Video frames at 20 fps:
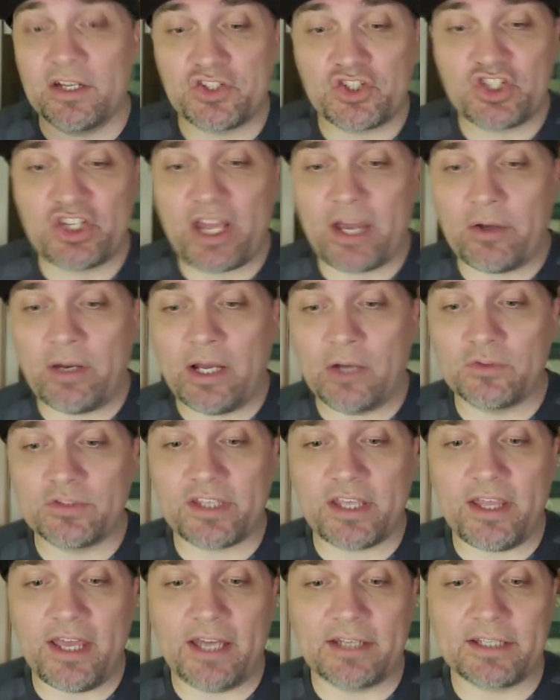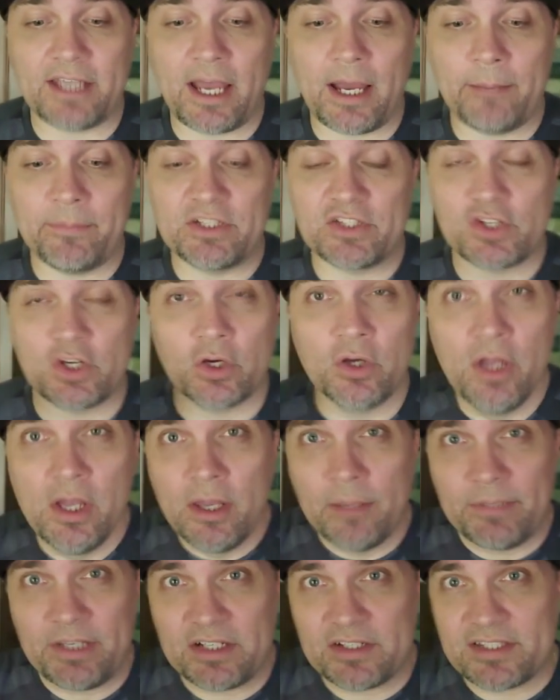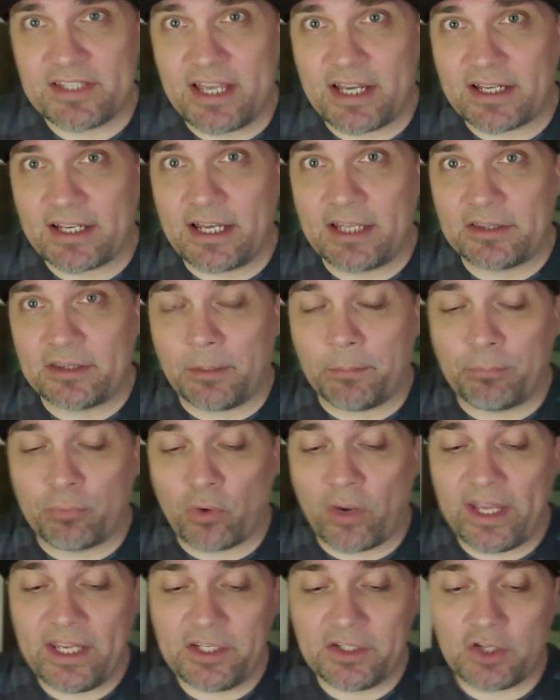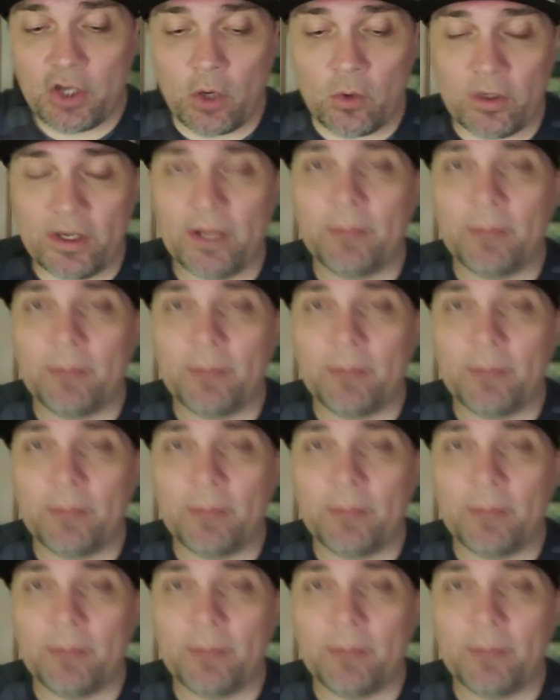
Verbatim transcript: shout out that commenter, because that got the brain going.